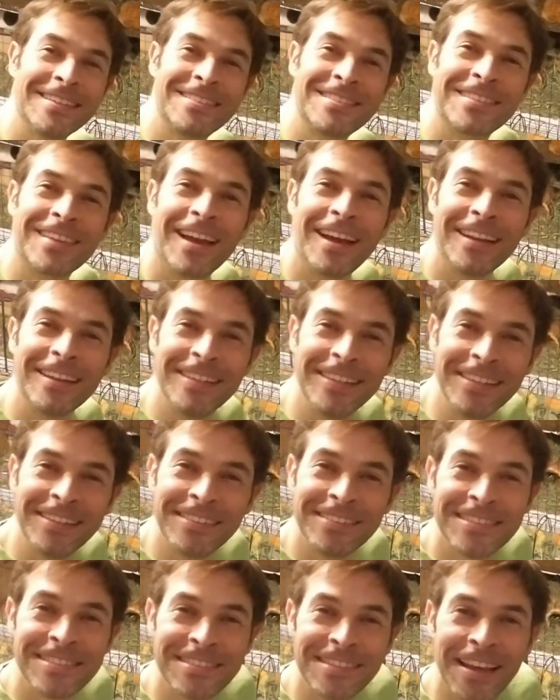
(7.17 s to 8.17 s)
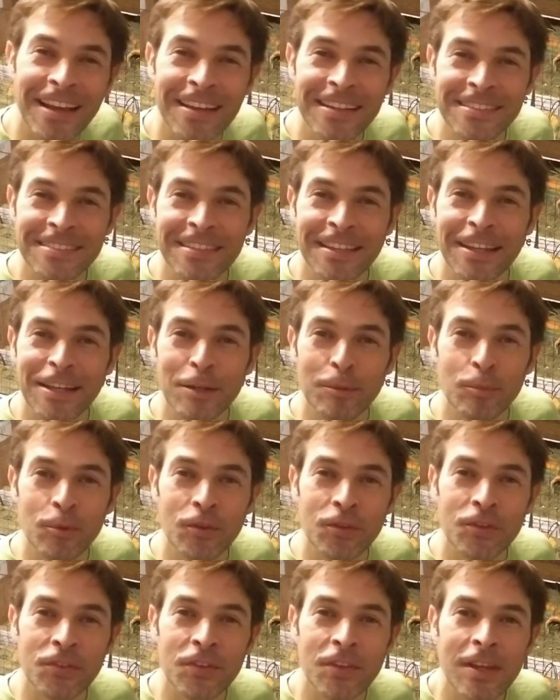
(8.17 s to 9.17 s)
it's Scotty, Scotty's
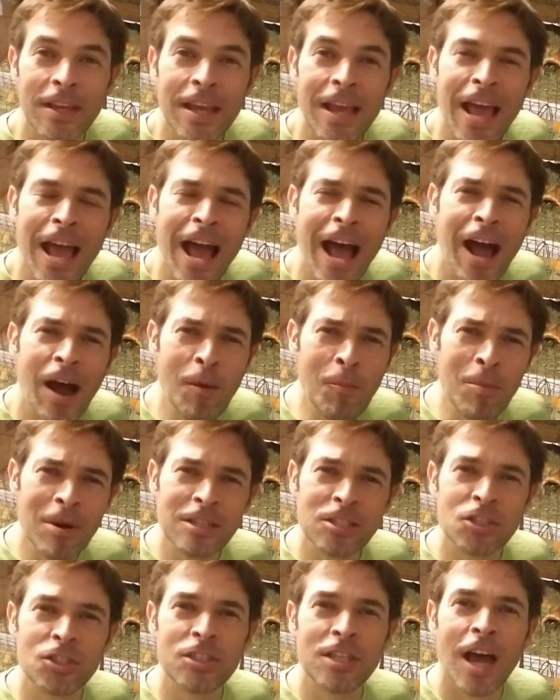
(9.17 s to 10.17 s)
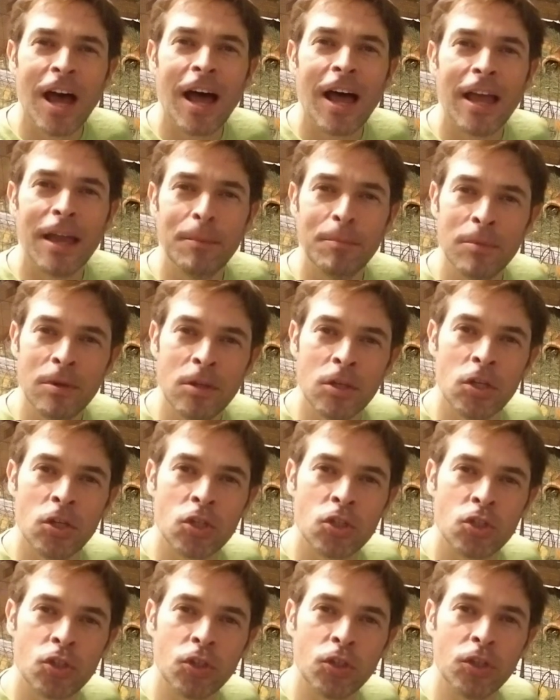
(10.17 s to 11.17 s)
Animals. How much time
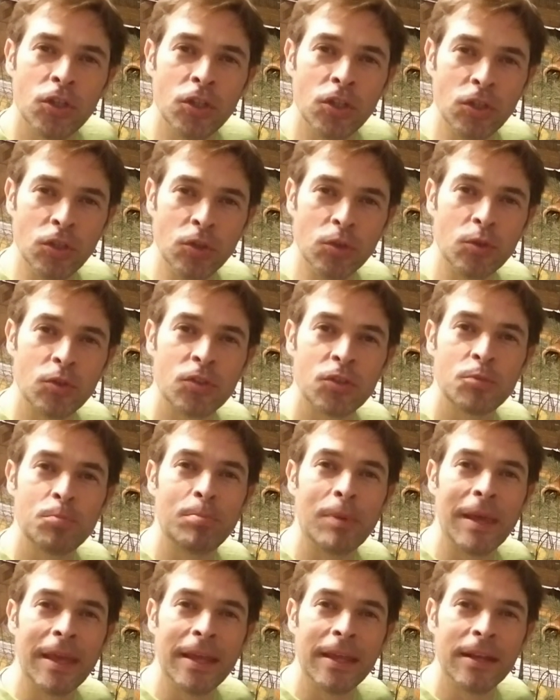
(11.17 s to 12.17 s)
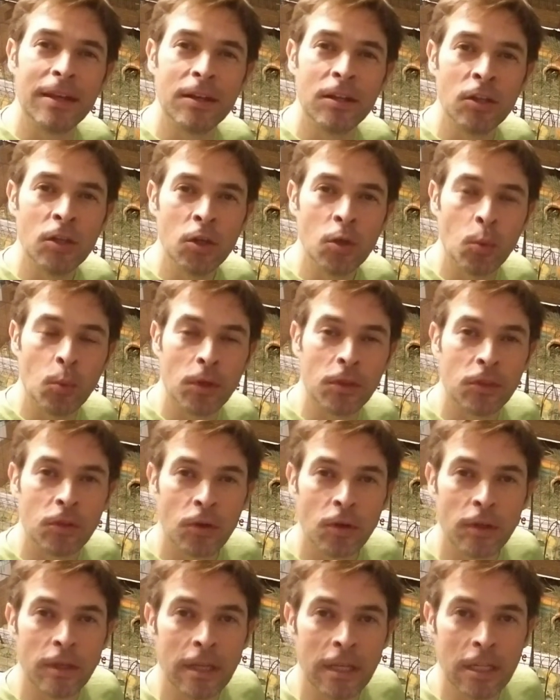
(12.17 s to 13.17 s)
should you spend with
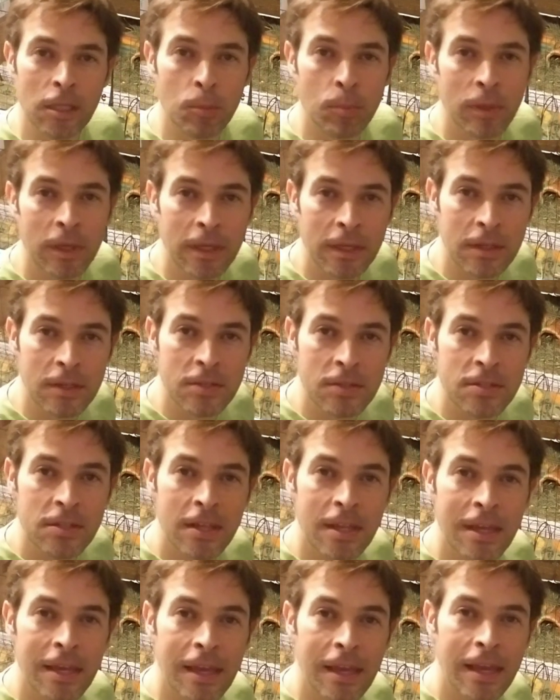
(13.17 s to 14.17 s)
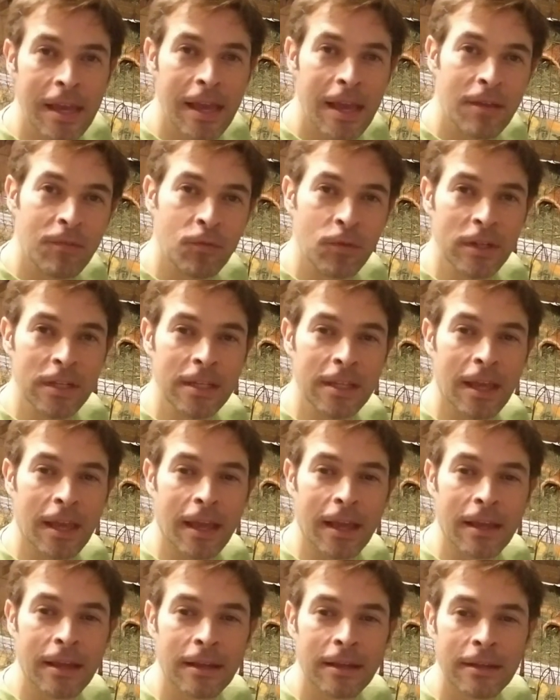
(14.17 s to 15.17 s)
your guinea pigs every day?